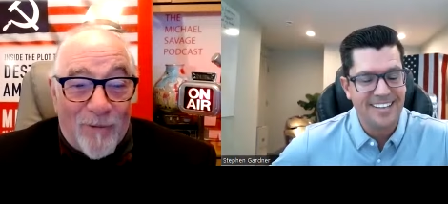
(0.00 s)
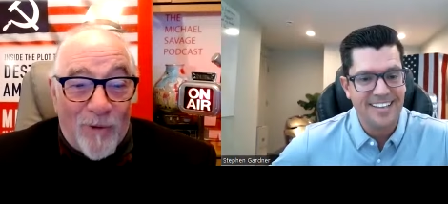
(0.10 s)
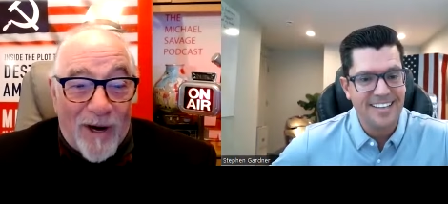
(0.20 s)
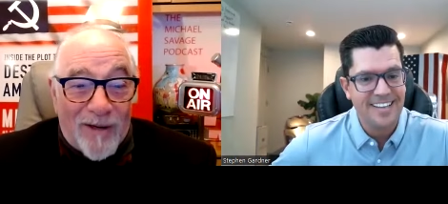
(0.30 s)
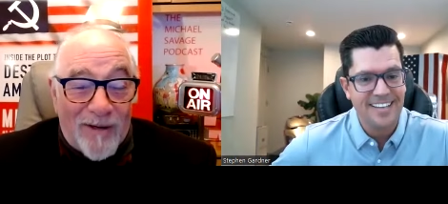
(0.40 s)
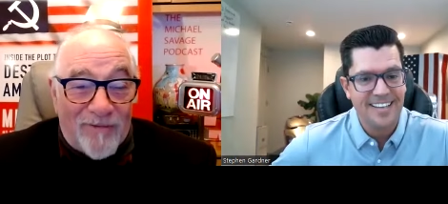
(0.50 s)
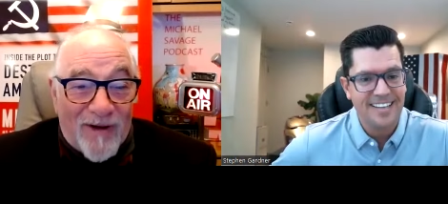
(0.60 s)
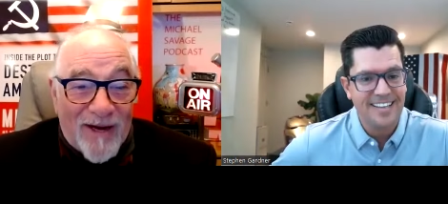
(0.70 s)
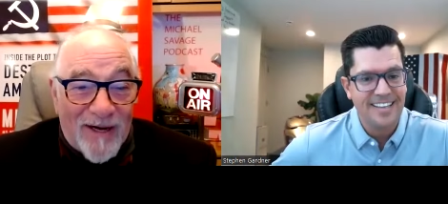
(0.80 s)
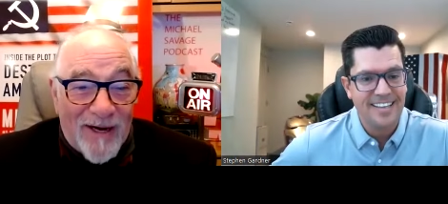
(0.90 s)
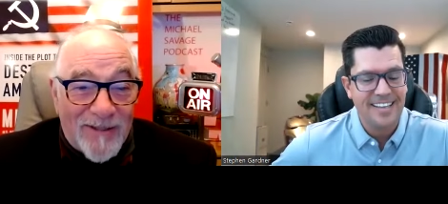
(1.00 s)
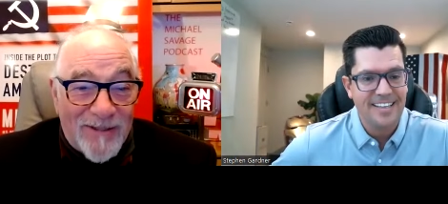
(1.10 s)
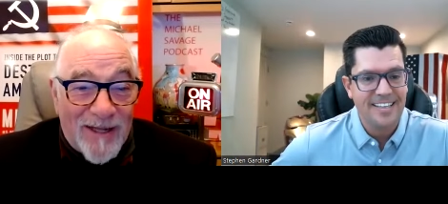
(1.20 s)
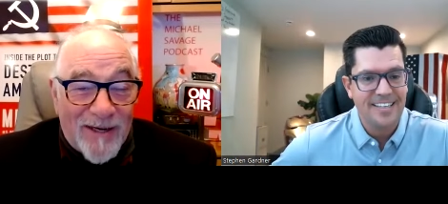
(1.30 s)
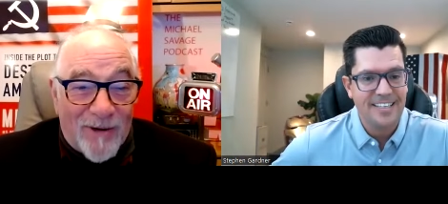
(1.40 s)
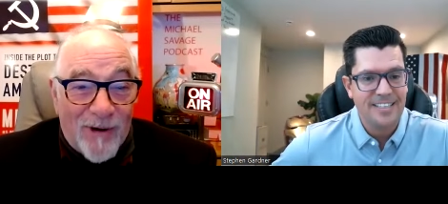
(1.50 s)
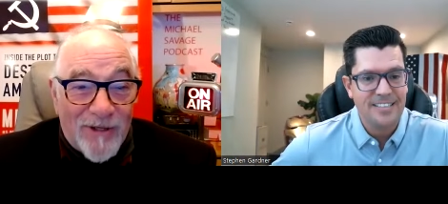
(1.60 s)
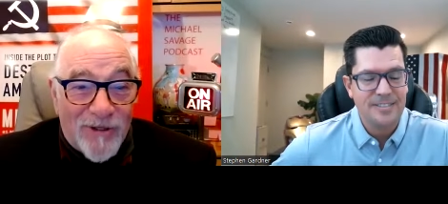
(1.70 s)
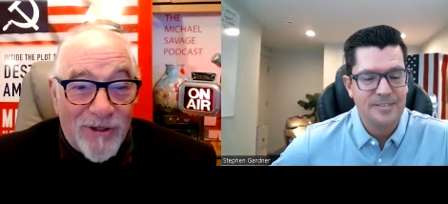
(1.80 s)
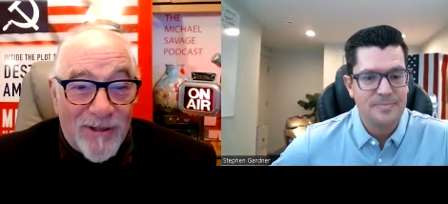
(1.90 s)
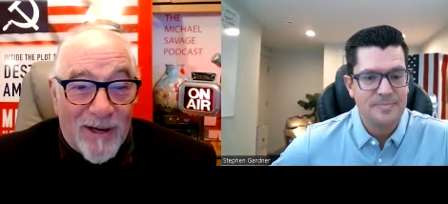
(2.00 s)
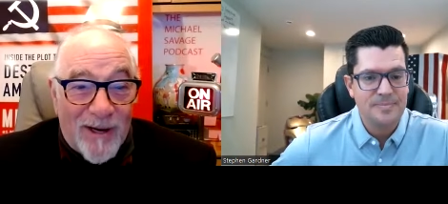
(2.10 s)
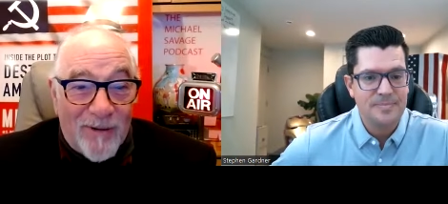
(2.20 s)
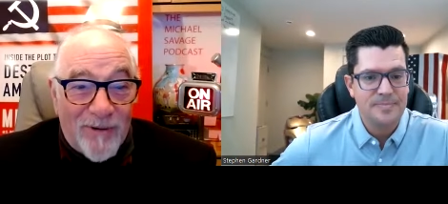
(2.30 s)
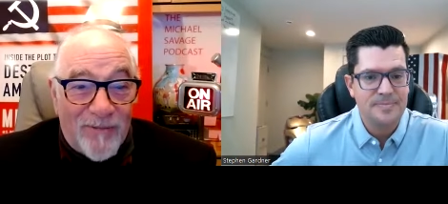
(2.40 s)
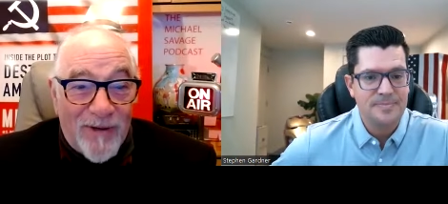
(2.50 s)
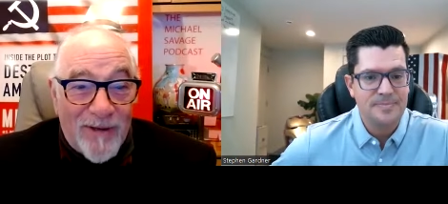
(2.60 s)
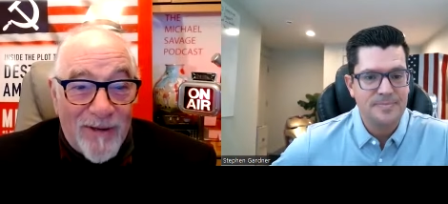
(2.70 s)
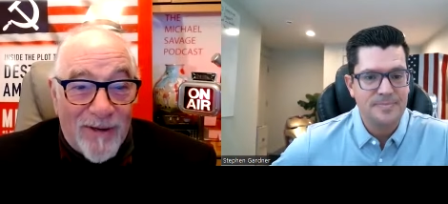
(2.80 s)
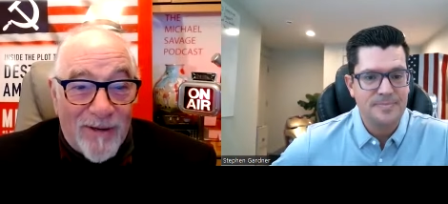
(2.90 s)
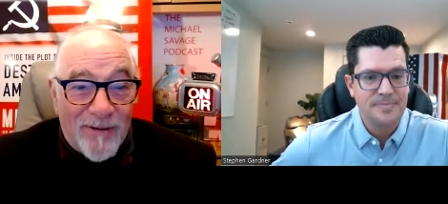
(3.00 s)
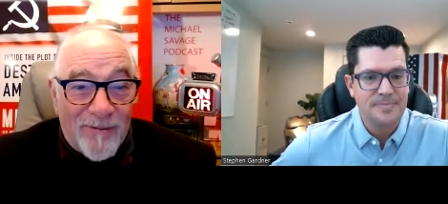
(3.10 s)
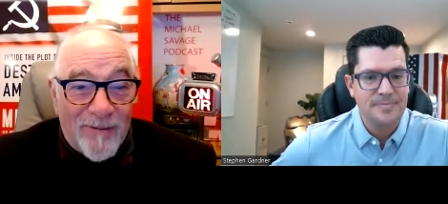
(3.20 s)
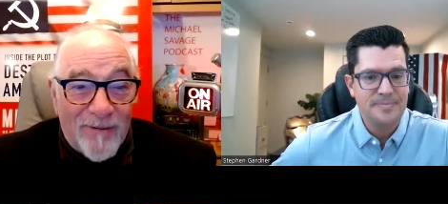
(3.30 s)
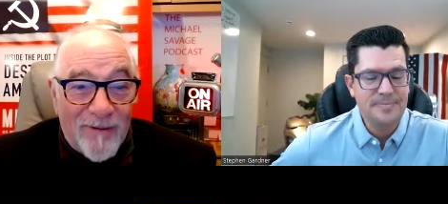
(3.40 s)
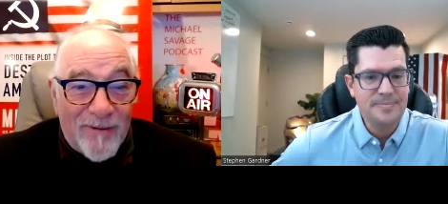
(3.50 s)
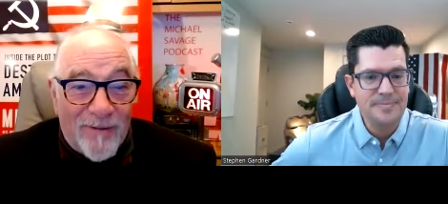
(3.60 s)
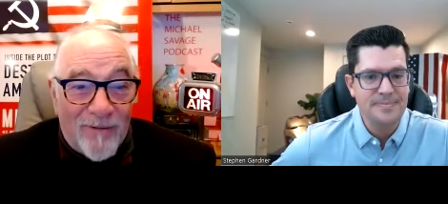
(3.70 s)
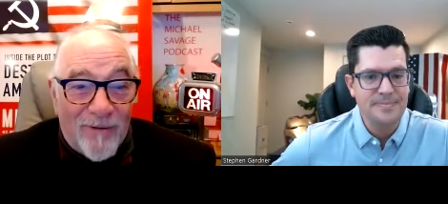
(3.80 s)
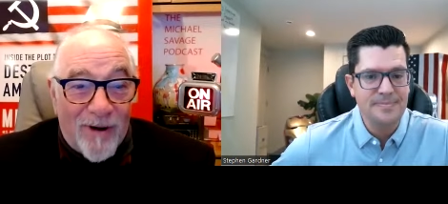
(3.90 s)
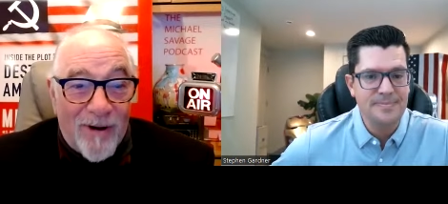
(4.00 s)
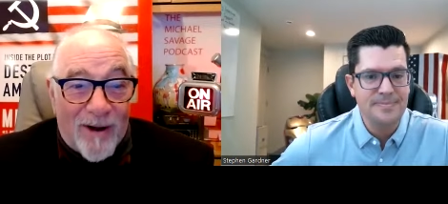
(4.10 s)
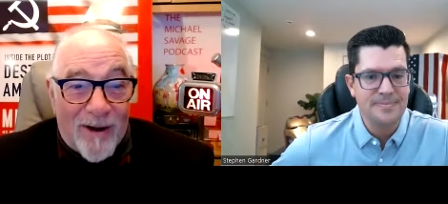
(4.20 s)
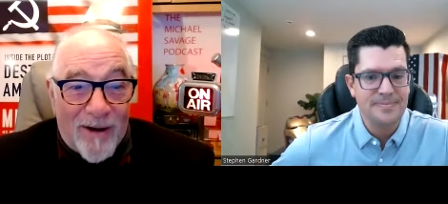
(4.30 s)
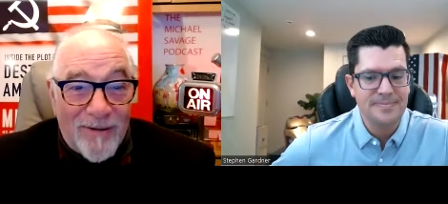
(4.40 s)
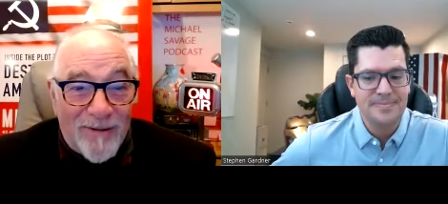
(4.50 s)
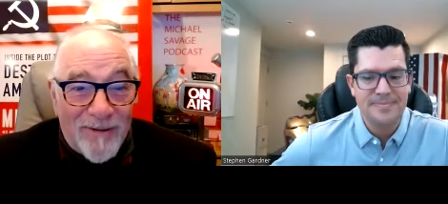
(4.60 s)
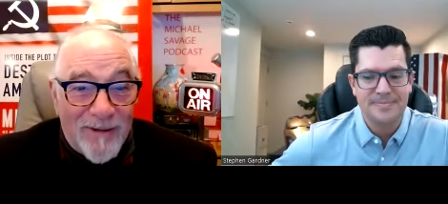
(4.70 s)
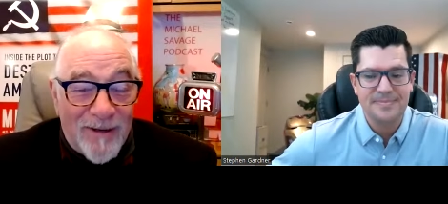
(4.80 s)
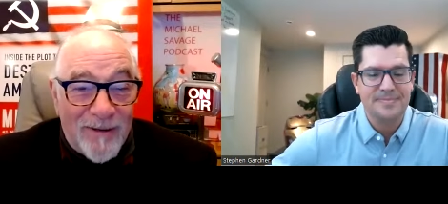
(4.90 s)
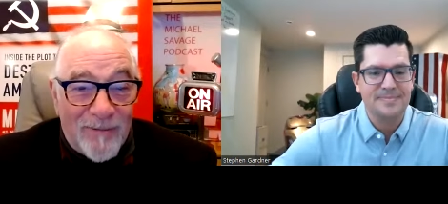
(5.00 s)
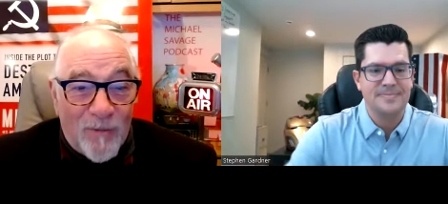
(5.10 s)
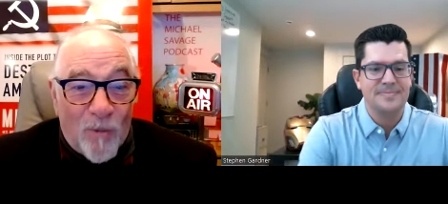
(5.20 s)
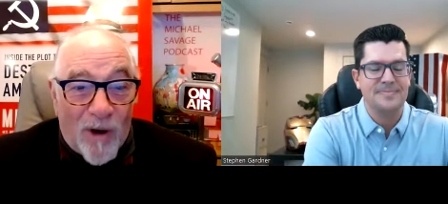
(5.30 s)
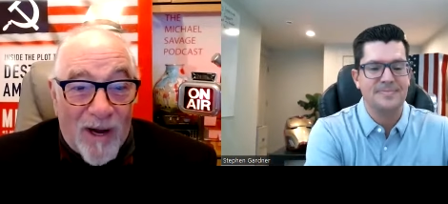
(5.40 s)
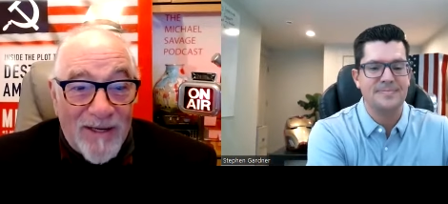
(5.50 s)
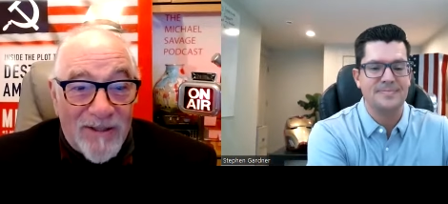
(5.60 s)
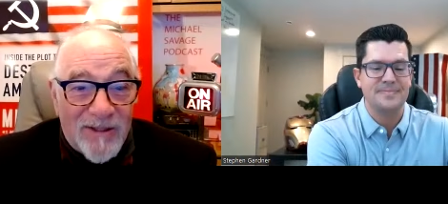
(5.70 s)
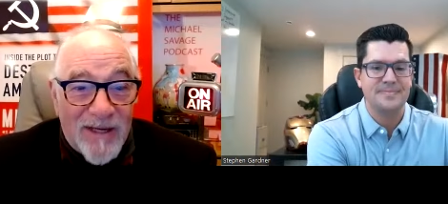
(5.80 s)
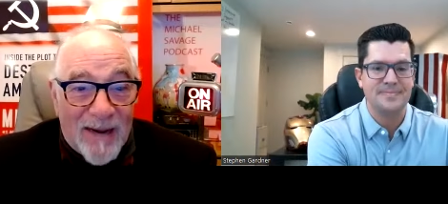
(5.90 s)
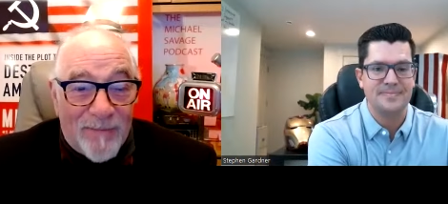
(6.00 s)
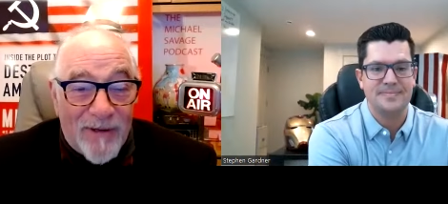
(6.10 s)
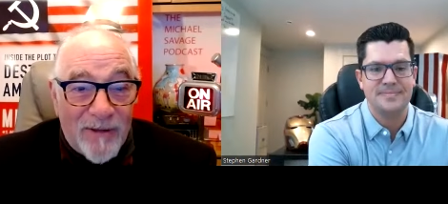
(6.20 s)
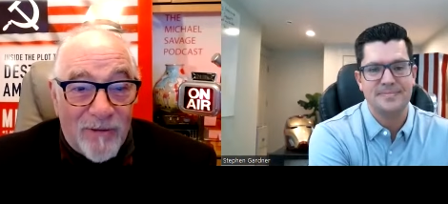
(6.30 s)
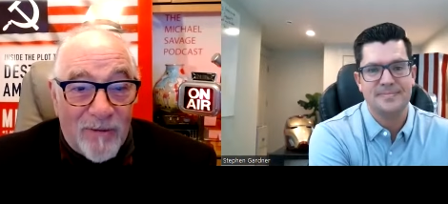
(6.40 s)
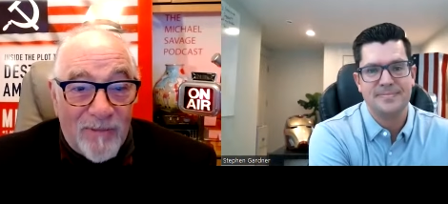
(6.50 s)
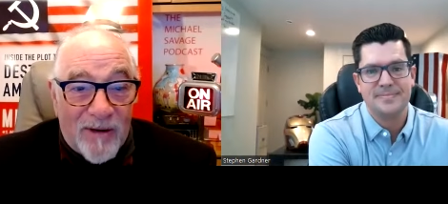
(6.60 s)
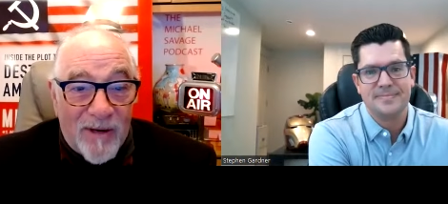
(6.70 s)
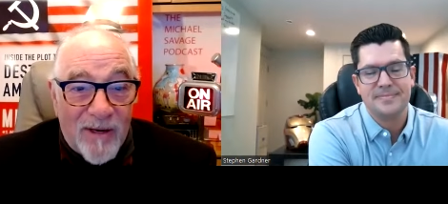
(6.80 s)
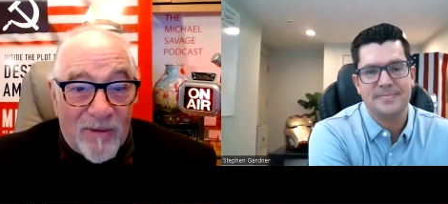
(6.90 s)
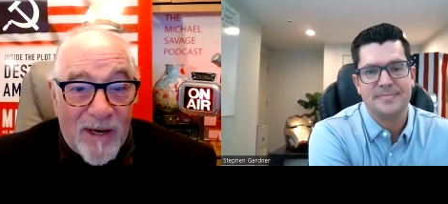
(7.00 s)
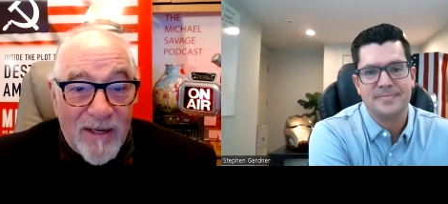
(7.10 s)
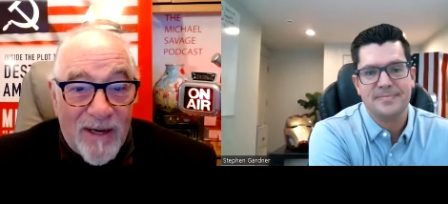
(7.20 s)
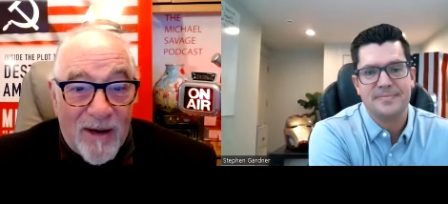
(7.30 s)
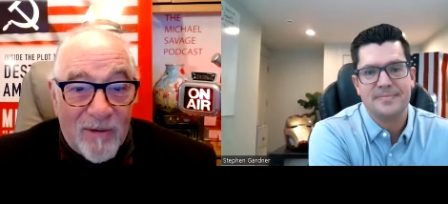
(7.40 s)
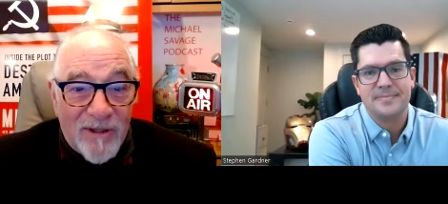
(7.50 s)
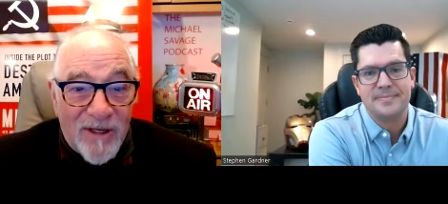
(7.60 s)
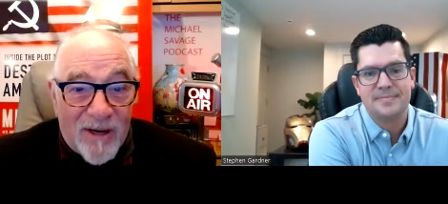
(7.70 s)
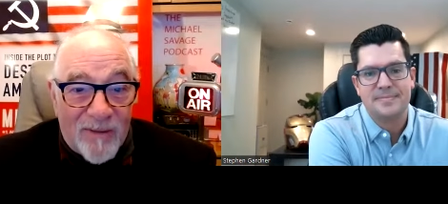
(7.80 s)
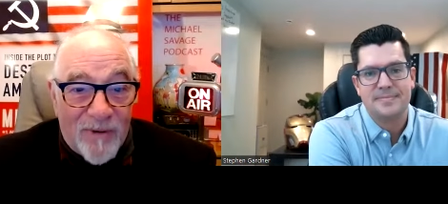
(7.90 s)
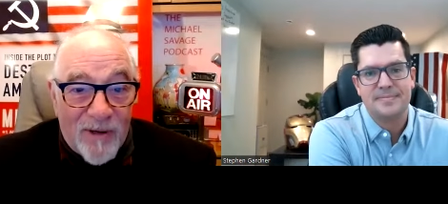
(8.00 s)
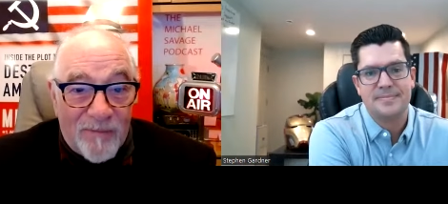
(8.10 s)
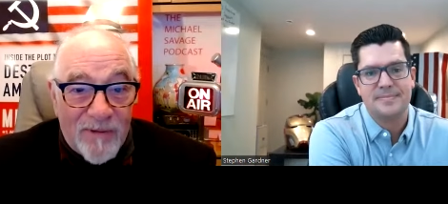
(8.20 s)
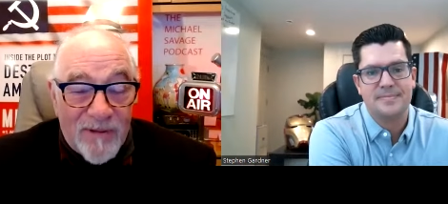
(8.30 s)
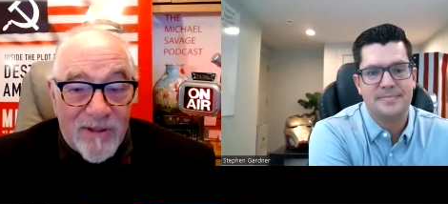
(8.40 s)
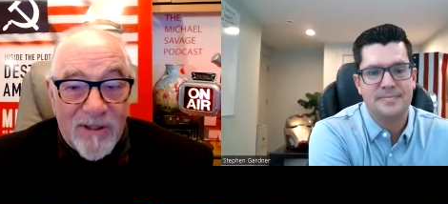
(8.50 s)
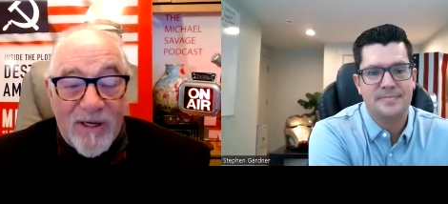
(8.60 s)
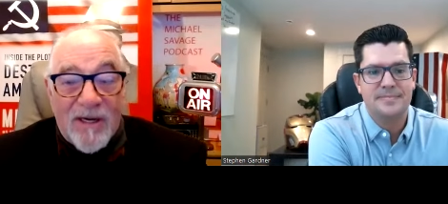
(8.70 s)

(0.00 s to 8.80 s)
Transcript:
Speaker 1: Well, if I could answer that question, I would be uh, God you mean, why is this happening to America right now? Is it on purpose?